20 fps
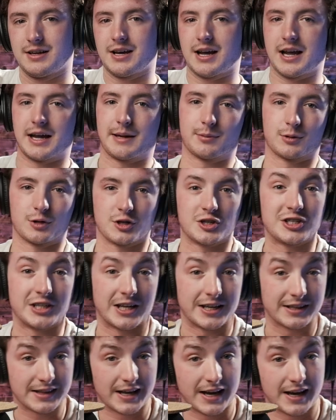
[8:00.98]
I
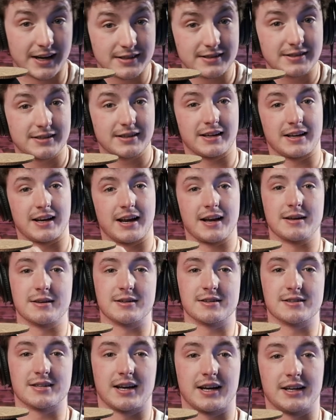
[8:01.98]
appreciate that, and I
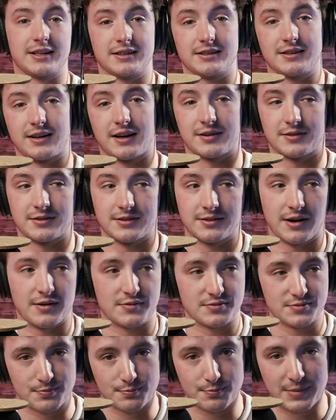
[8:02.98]
decided I
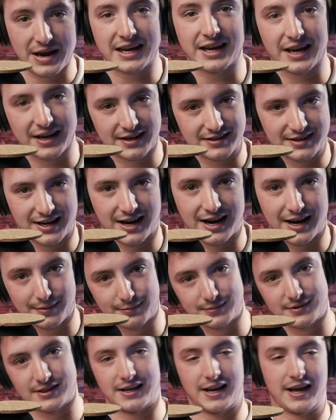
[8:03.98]
was making time
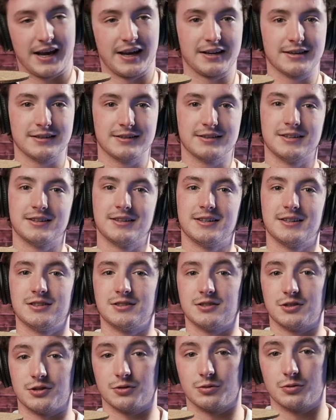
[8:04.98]
today
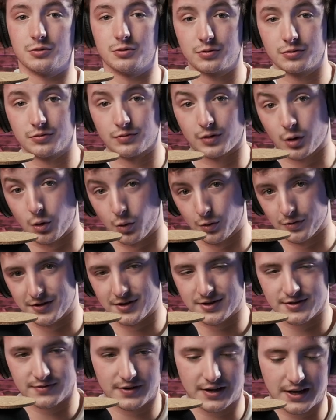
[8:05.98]
to record
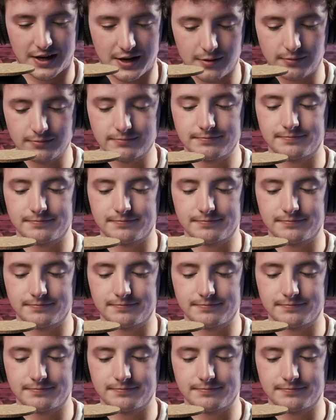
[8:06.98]
this video.